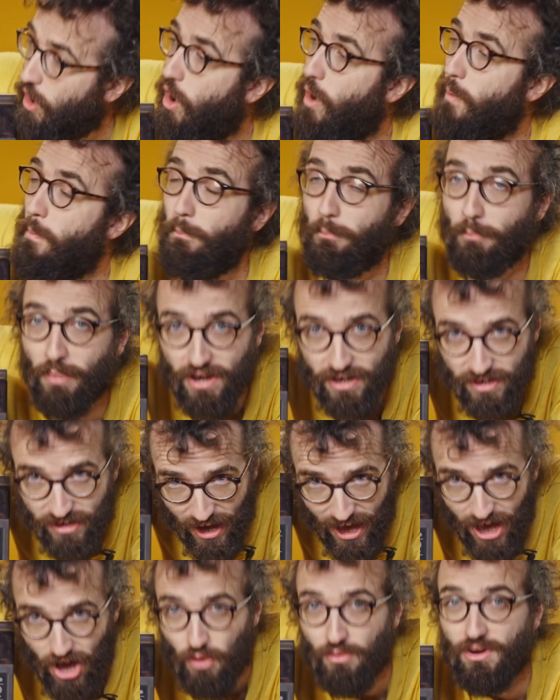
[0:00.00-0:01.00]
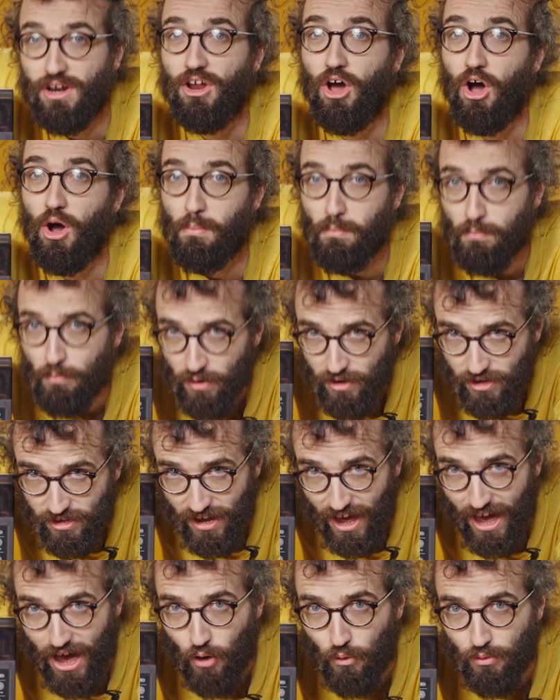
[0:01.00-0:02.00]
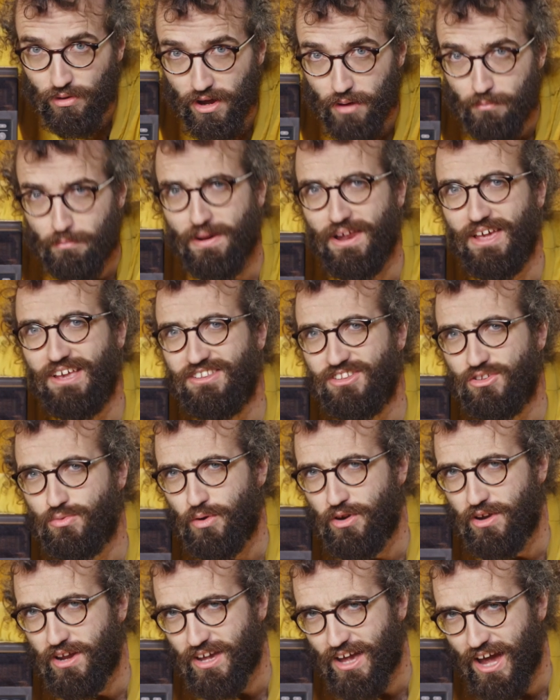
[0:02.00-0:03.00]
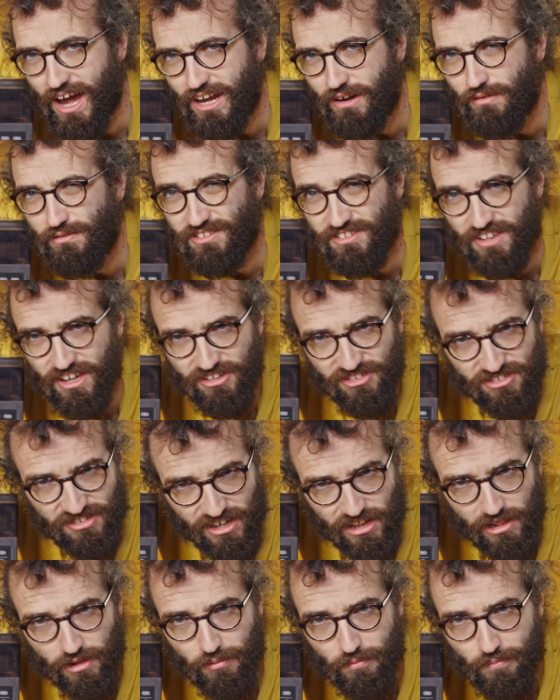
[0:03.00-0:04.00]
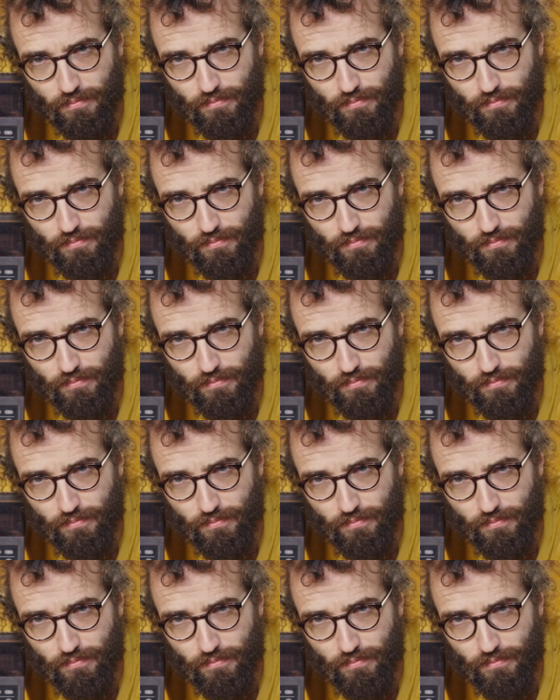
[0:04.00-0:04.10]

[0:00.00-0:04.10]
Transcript: up and down and places where they kind of stay still.